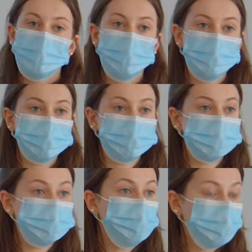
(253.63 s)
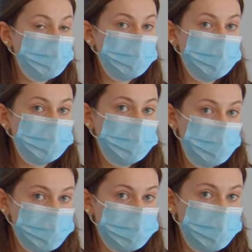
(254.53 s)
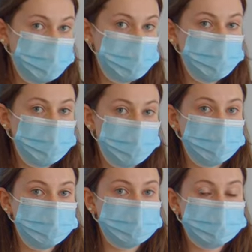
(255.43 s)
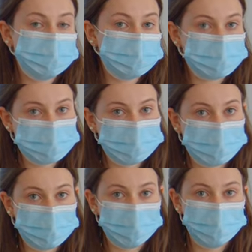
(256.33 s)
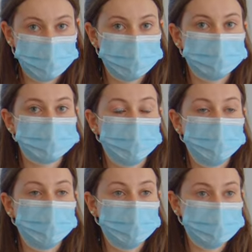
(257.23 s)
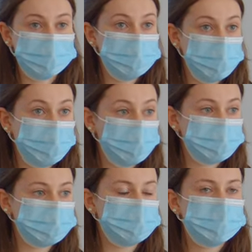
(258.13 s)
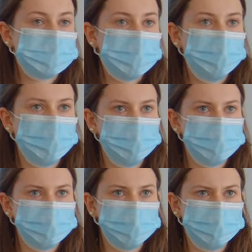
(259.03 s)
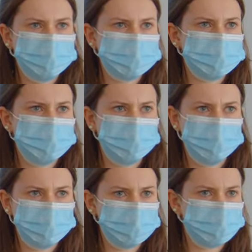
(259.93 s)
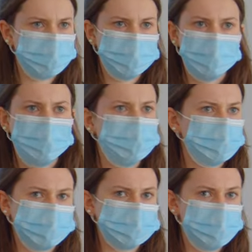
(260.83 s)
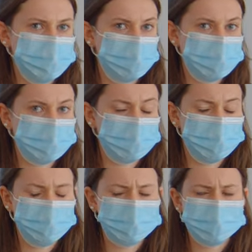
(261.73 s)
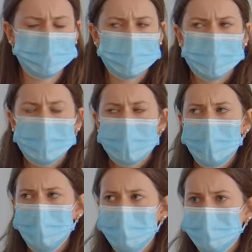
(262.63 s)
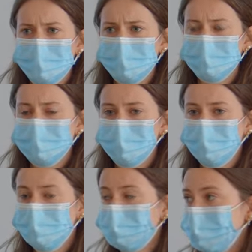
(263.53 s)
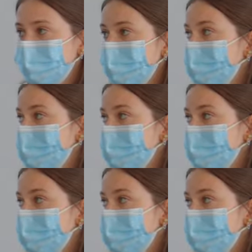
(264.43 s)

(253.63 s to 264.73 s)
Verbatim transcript: Uh, there was a total of 1,168 photos that had sloths um, from a set of over 10,000 photos. And we